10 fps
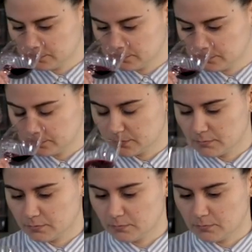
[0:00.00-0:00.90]
And this is
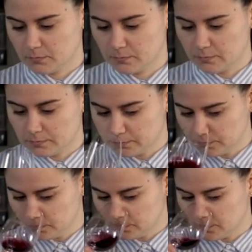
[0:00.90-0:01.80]
just calling for
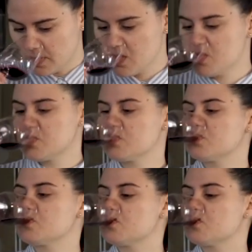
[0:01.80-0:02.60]
a great steak,